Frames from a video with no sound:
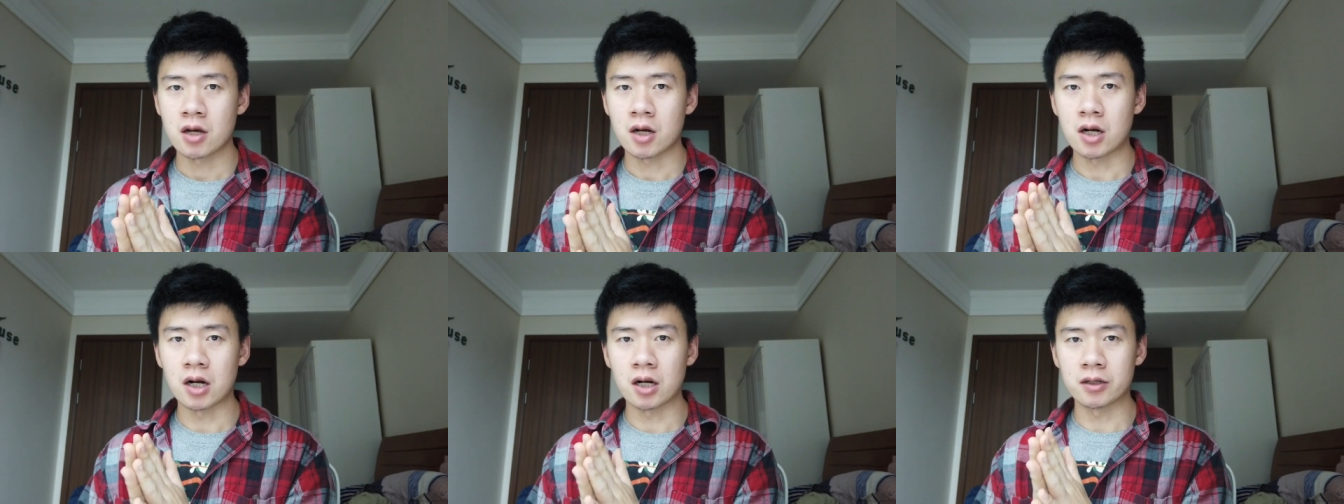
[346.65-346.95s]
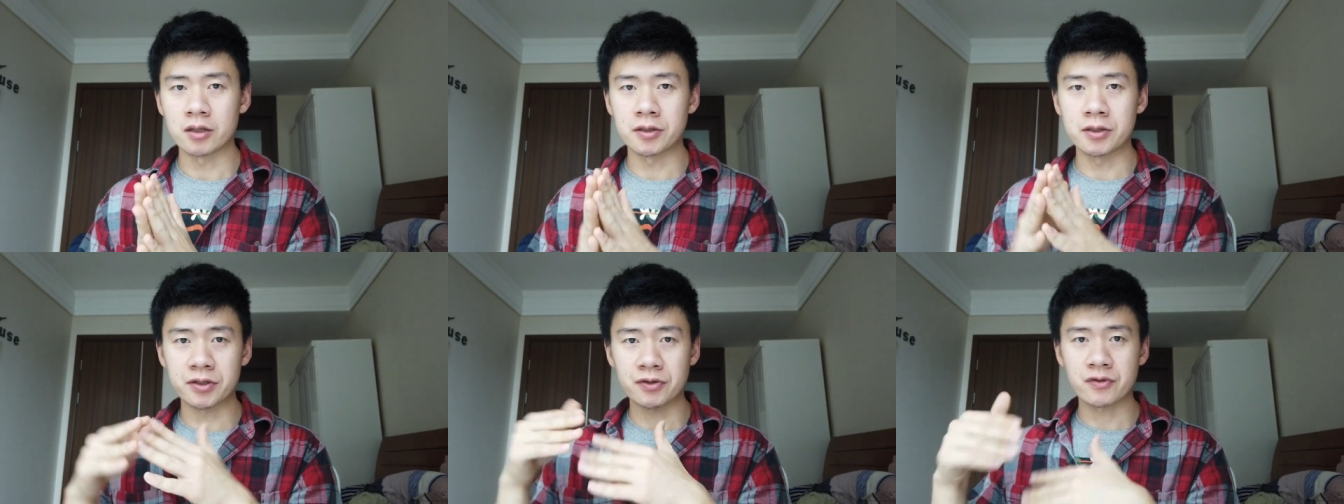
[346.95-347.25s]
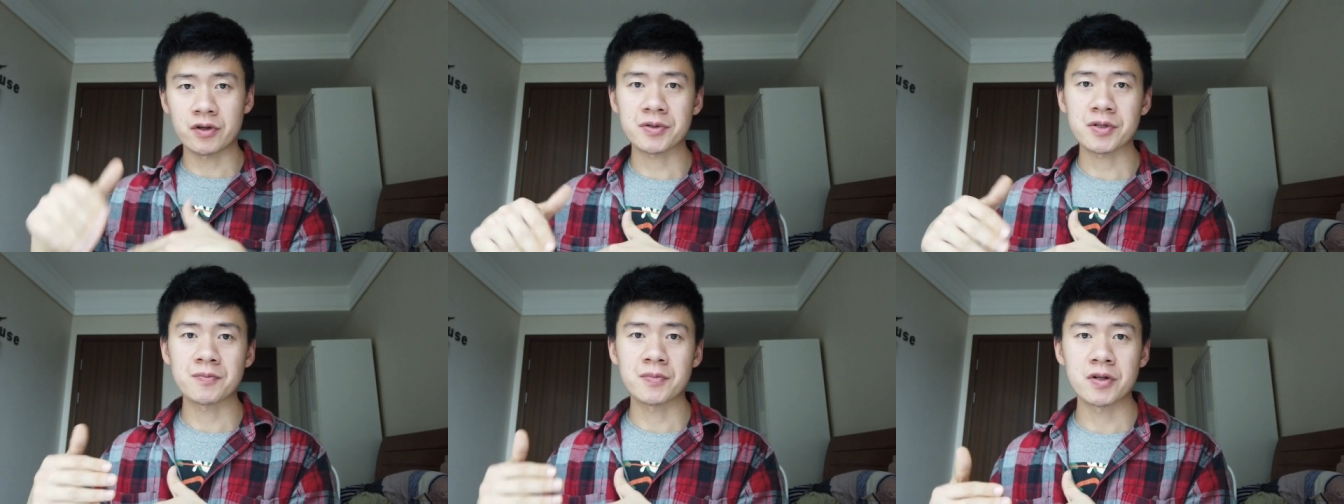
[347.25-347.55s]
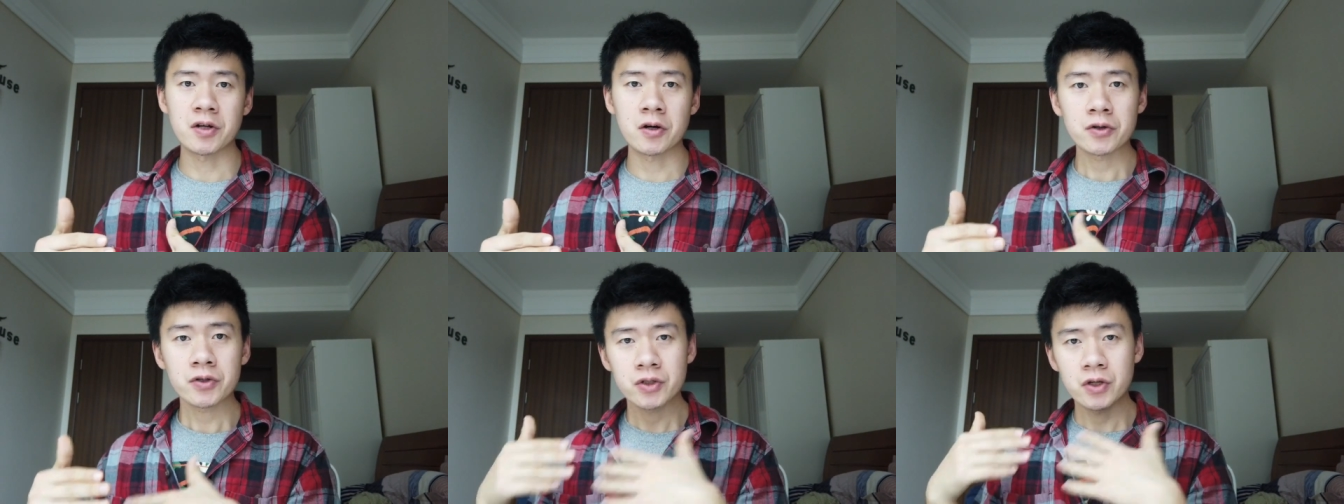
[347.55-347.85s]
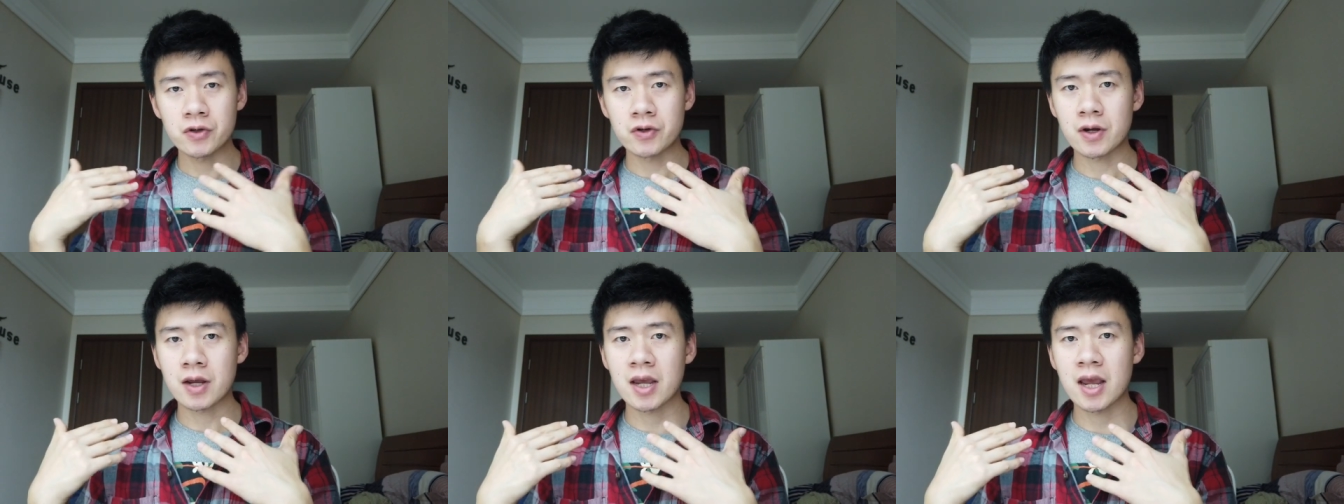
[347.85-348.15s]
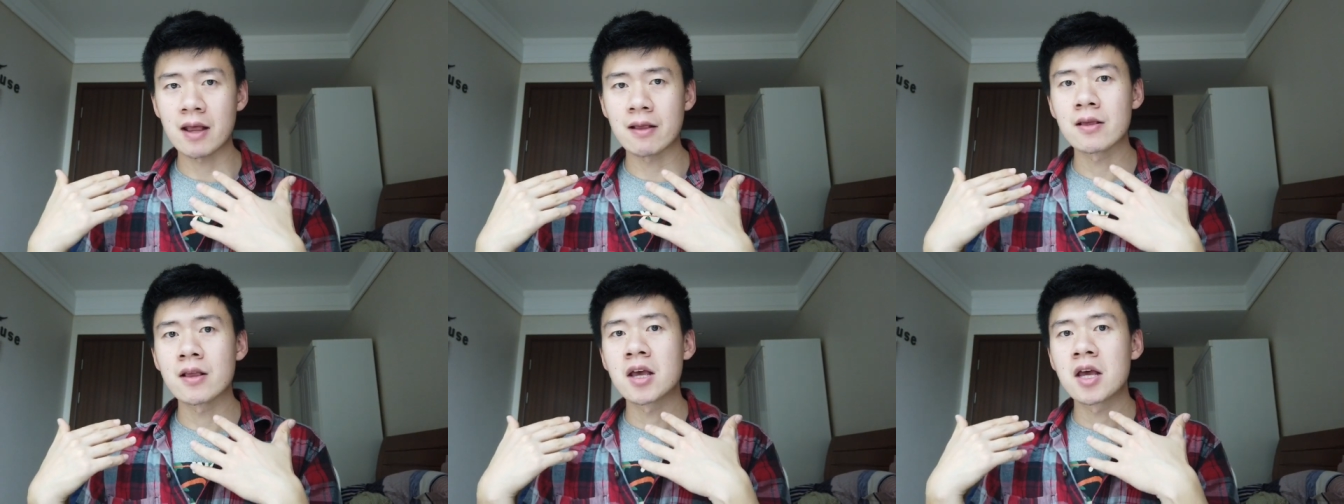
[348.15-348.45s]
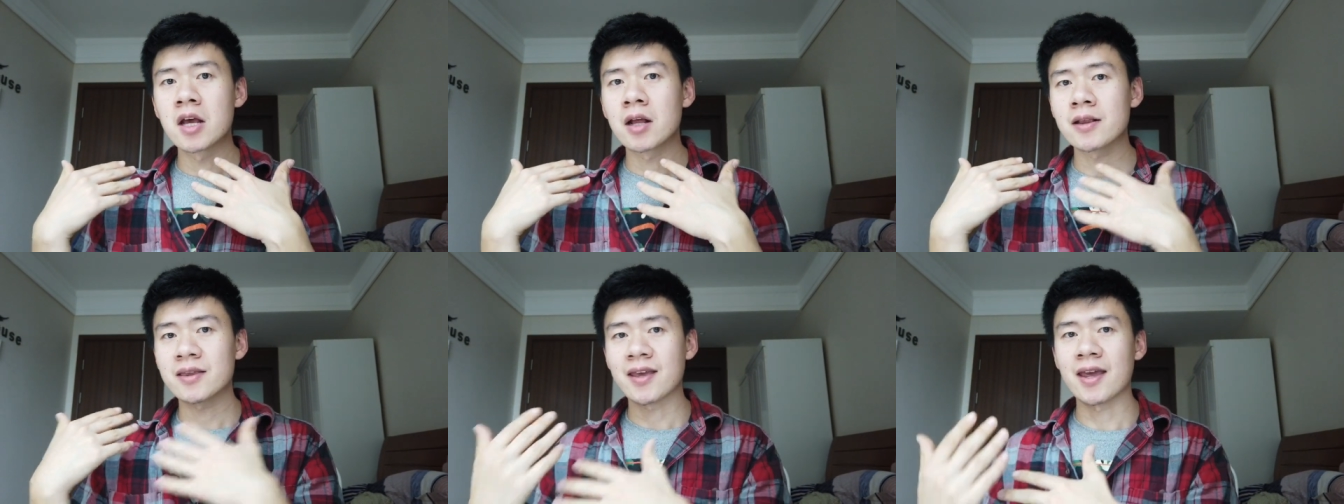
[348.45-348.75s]
on the description below, so you can
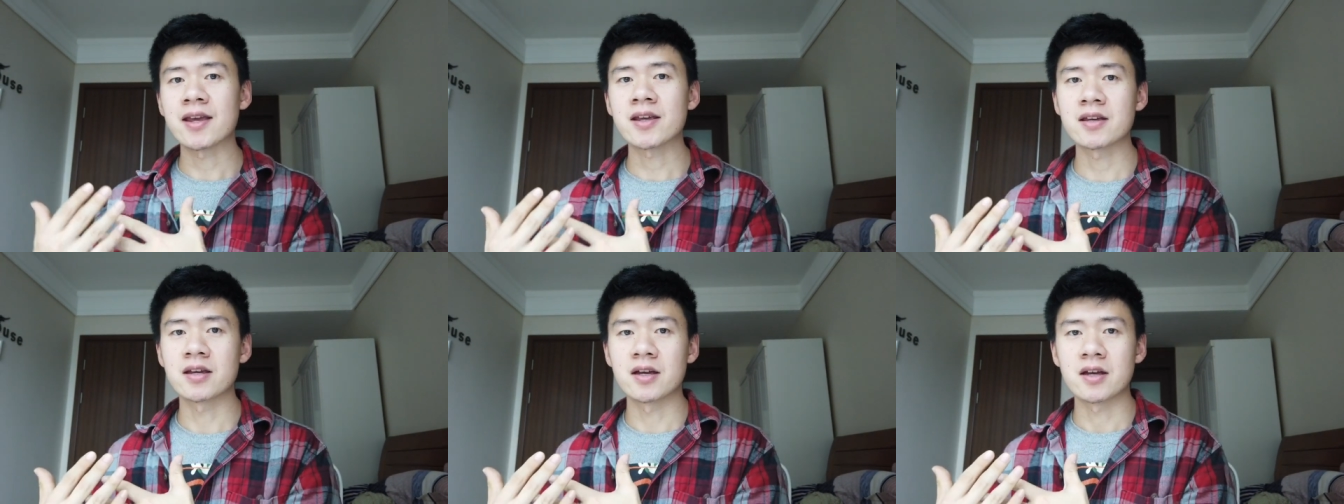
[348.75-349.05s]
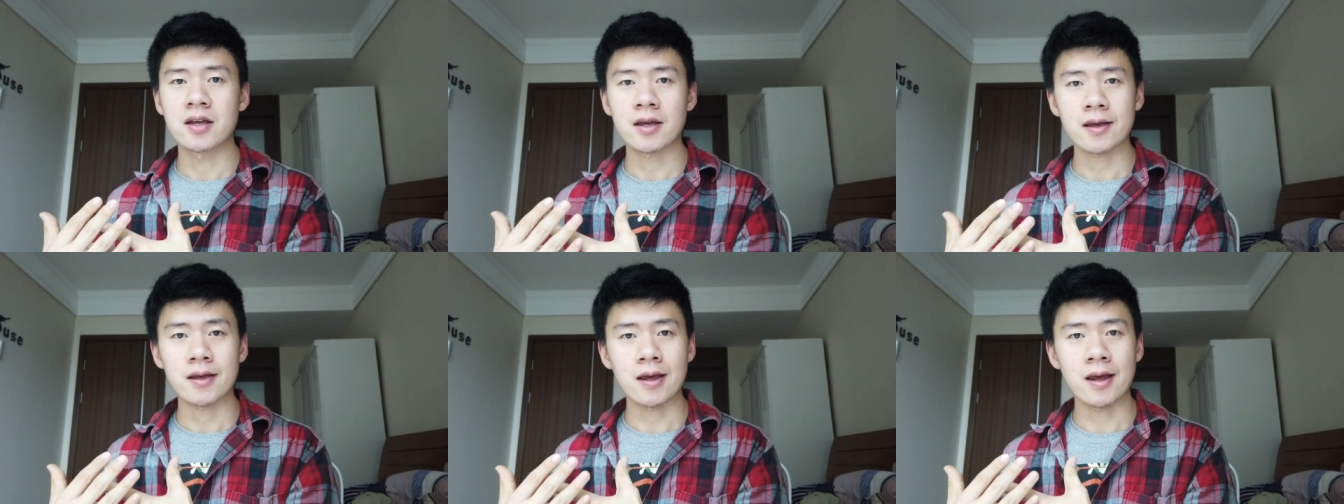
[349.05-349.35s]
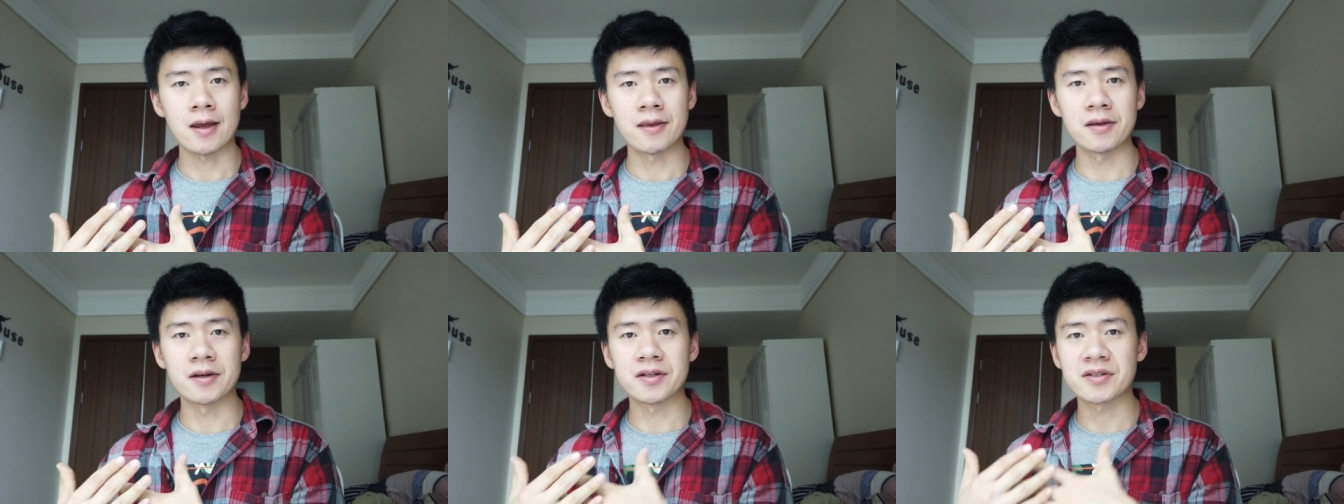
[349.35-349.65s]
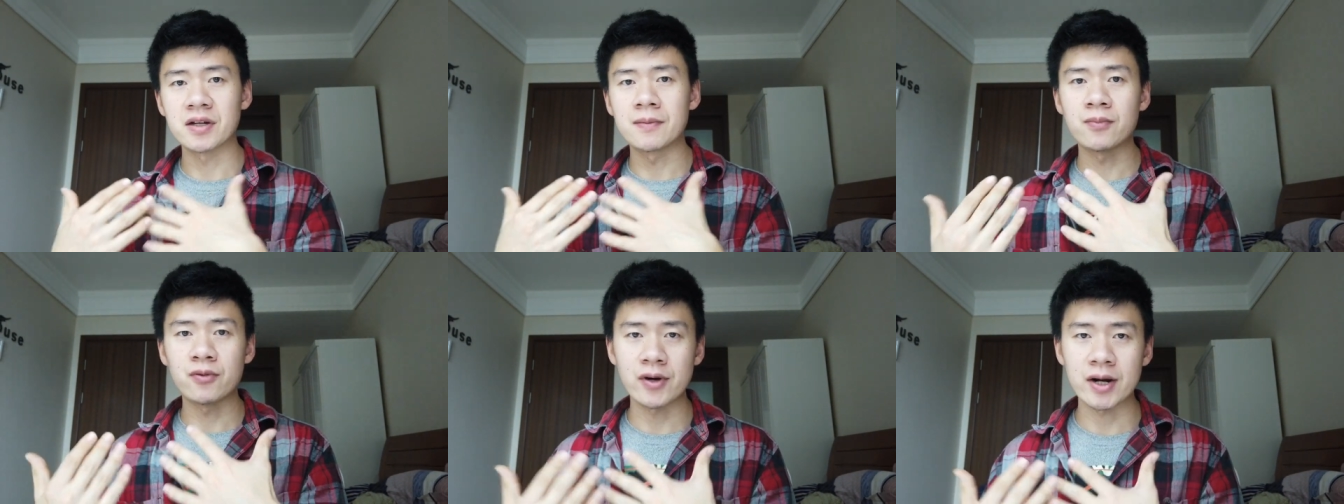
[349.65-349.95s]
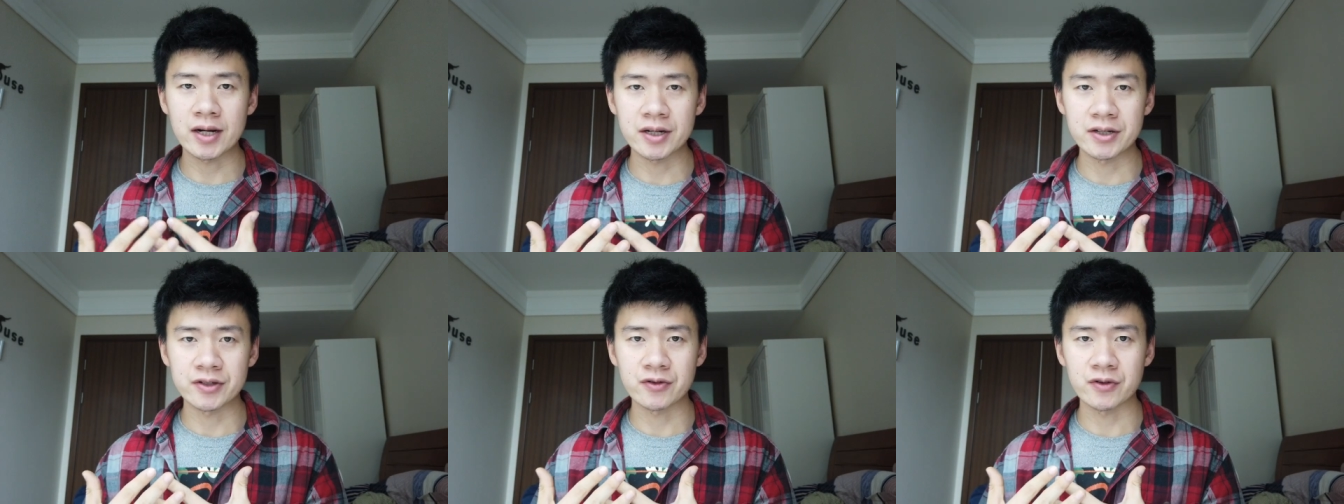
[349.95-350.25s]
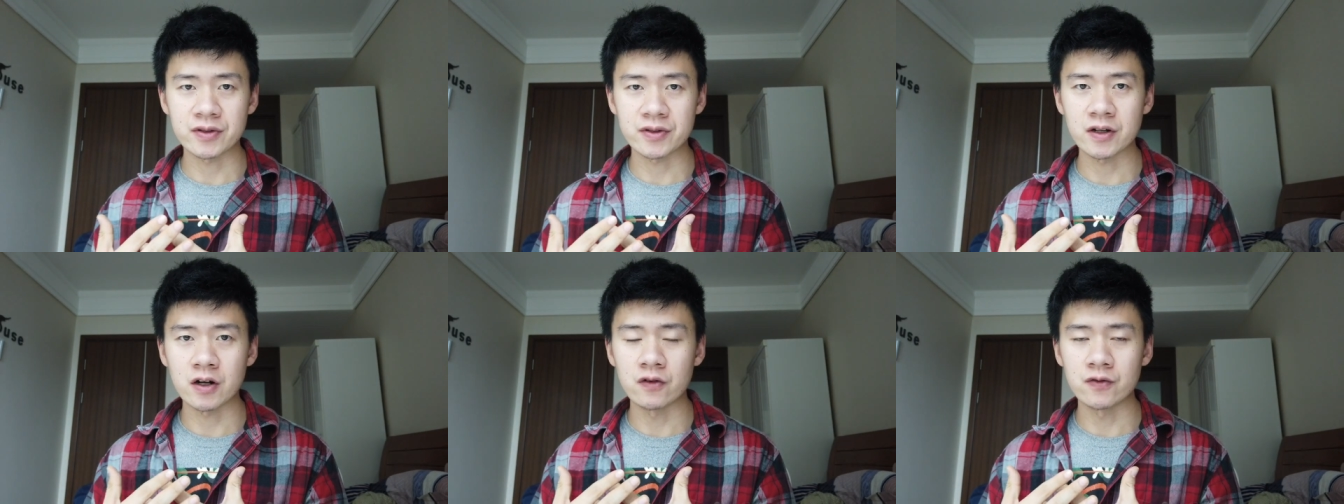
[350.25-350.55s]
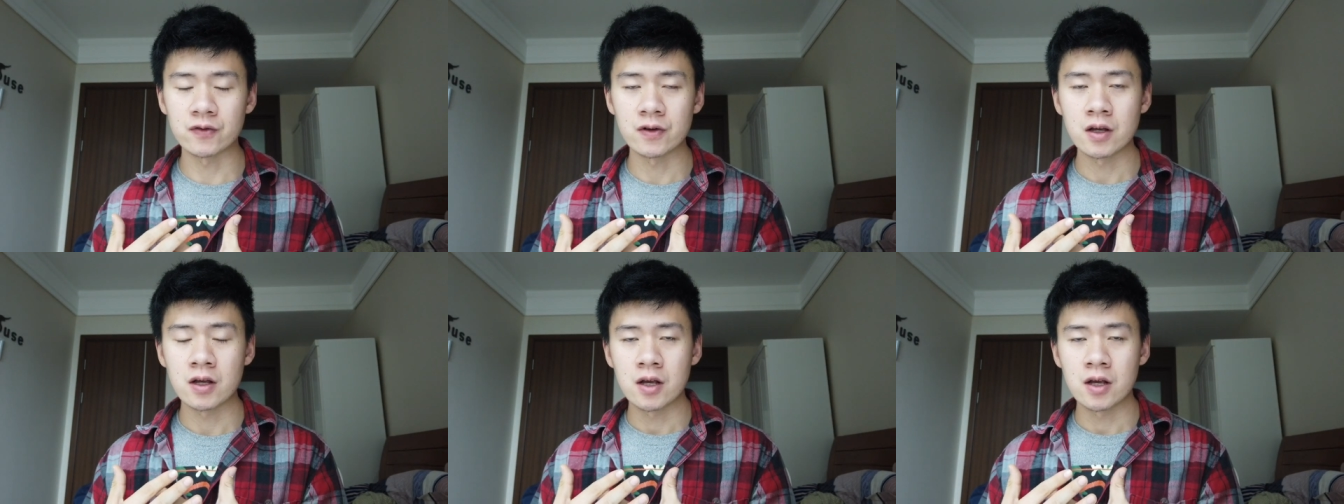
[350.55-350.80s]
take it and as a practice yourself.